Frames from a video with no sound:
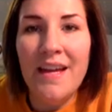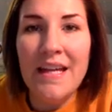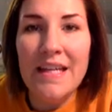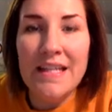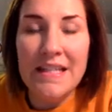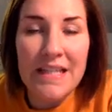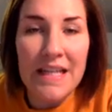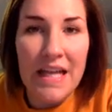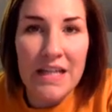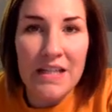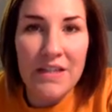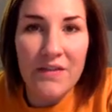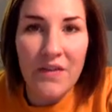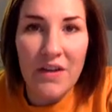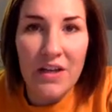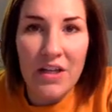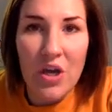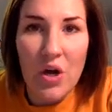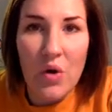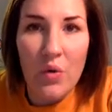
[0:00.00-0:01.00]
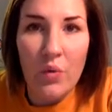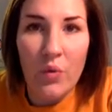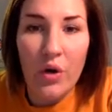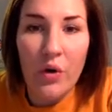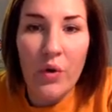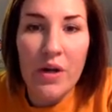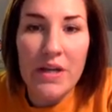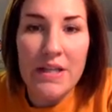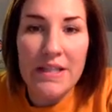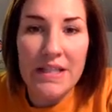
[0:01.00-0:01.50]
In today's video,
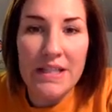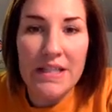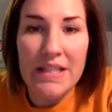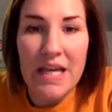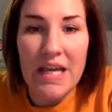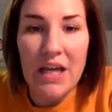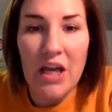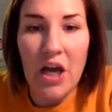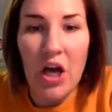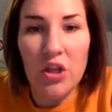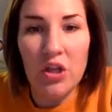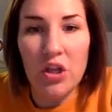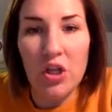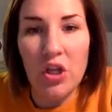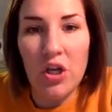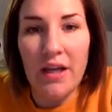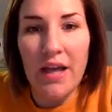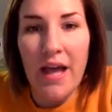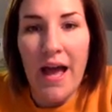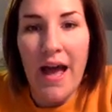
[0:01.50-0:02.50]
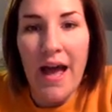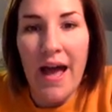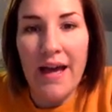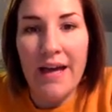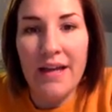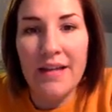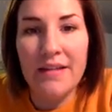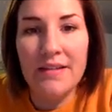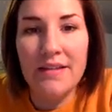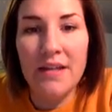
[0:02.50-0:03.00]
we're going to take a look
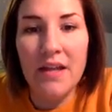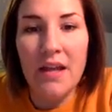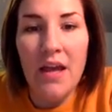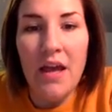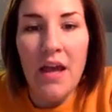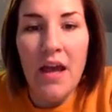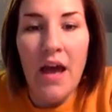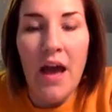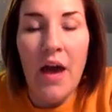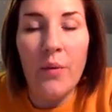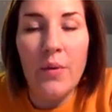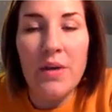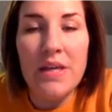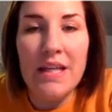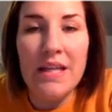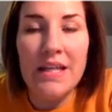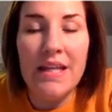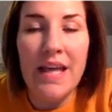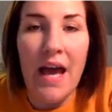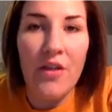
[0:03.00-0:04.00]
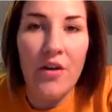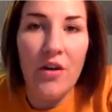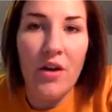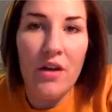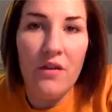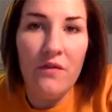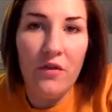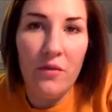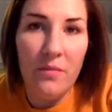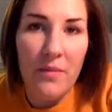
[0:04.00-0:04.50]
at how we can gather
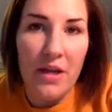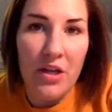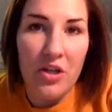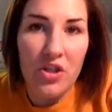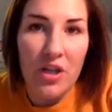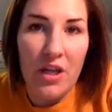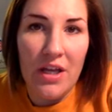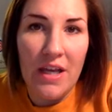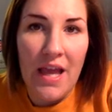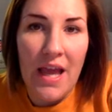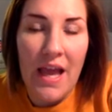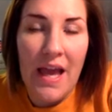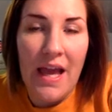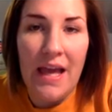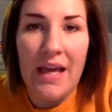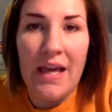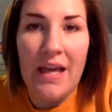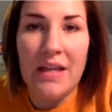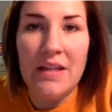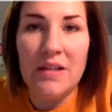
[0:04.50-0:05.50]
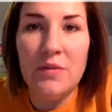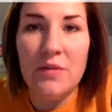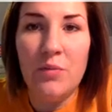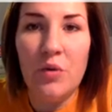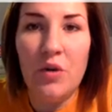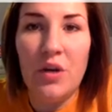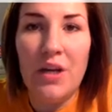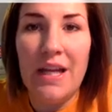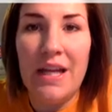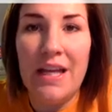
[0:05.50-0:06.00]
information and
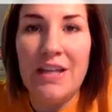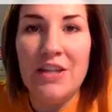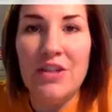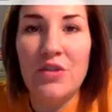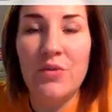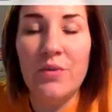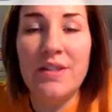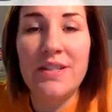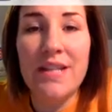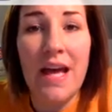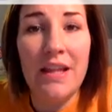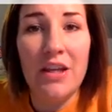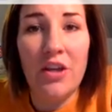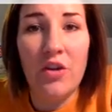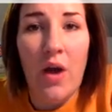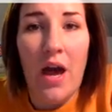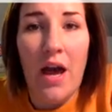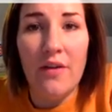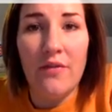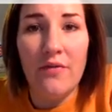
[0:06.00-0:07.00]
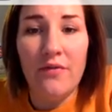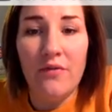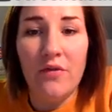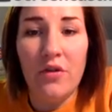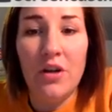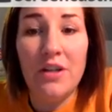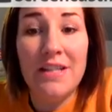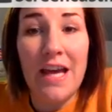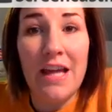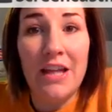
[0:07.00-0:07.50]
put it into a tally graph
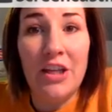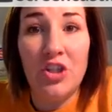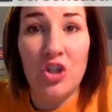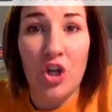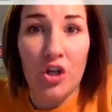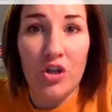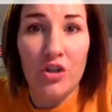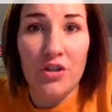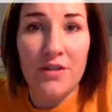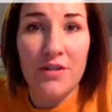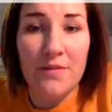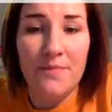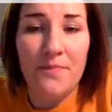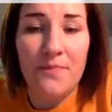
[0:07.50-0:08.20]
or a tally chart.